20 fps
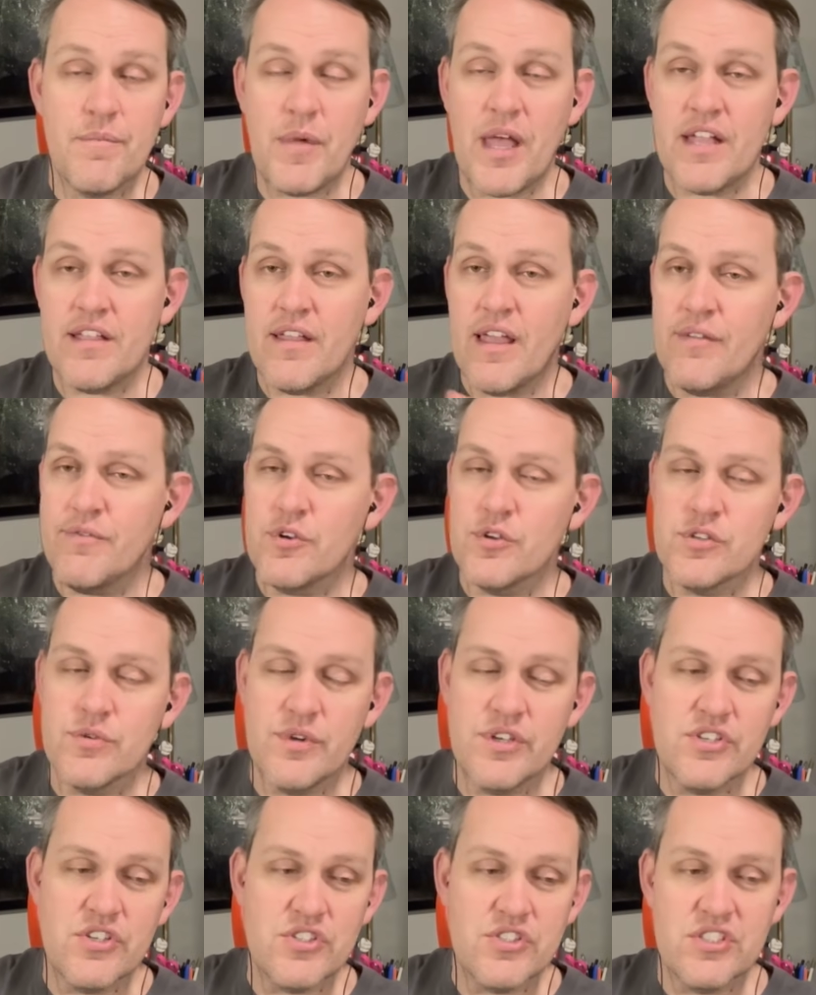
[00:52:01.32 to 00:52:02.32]
but after
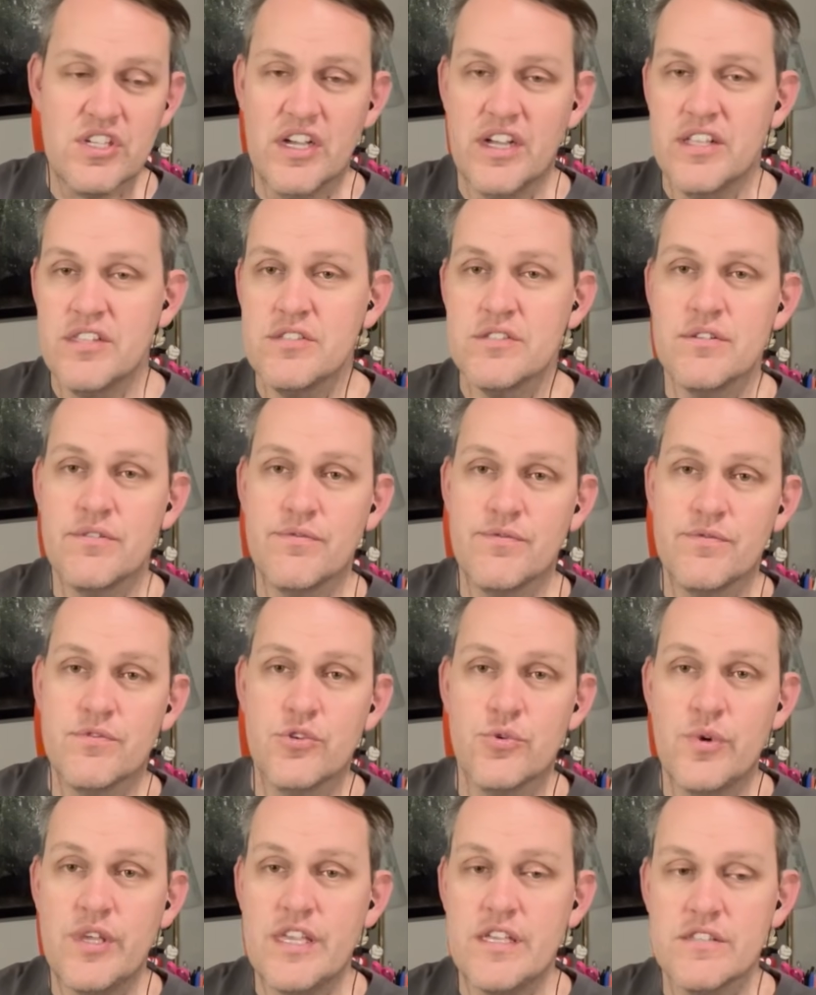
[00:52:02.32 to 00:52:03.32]
doing just tons of
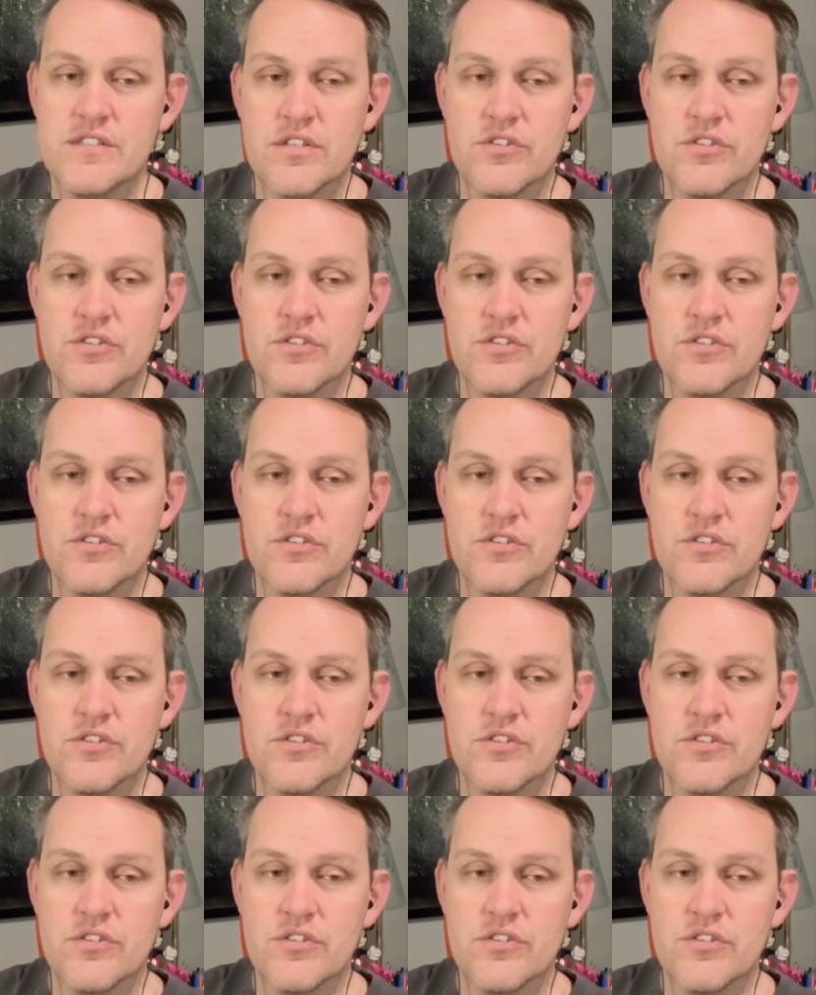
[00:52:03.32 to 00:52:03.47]
tweaks